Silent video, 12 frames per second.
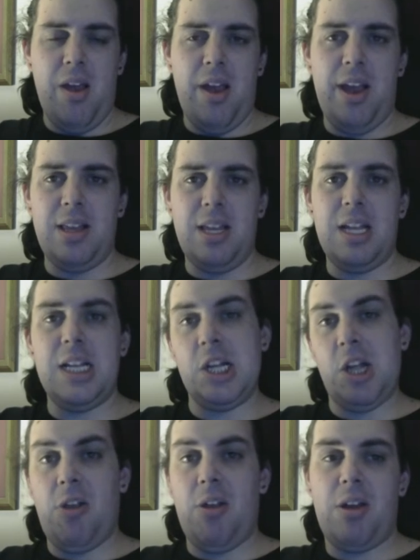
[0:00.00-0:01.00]
And
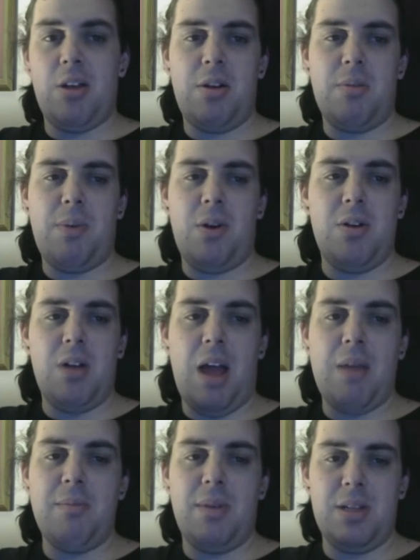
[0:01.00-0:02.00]
then the other part,
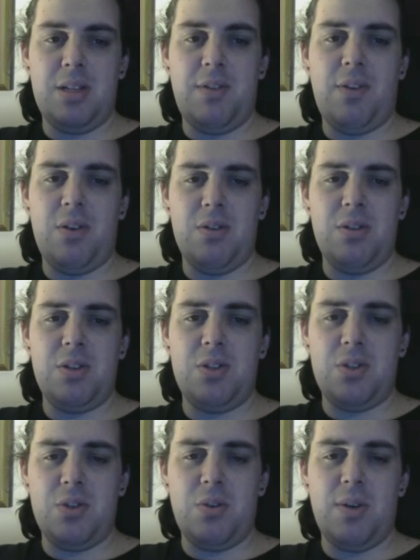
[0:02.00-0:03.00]
I must have heard this
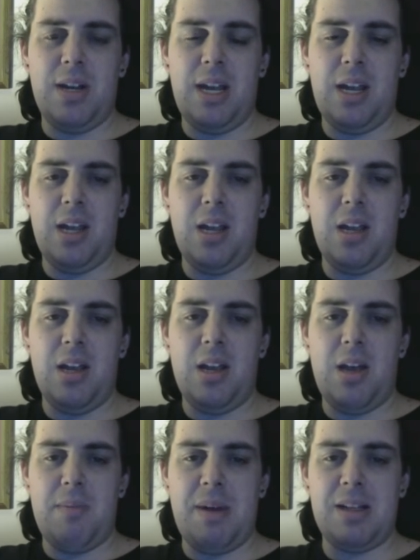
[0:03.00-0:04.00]
story
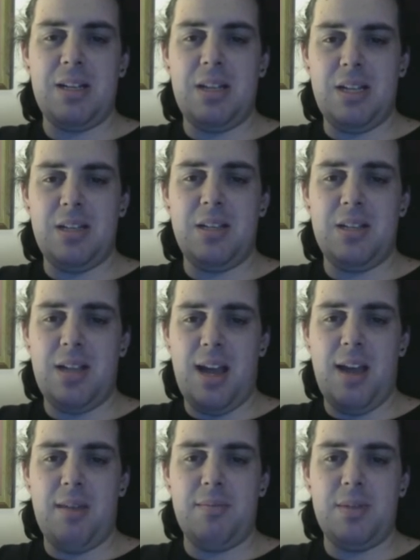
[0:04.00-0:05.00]
about a dozen
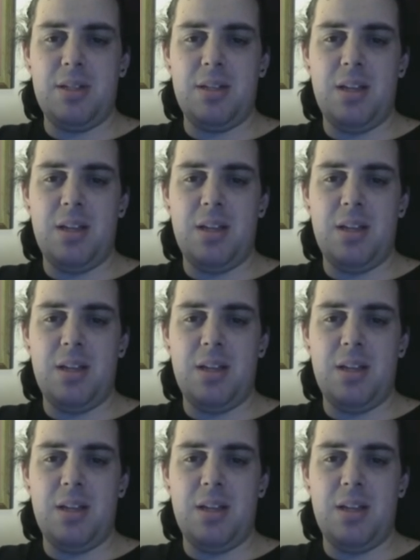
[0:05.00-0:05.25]
times,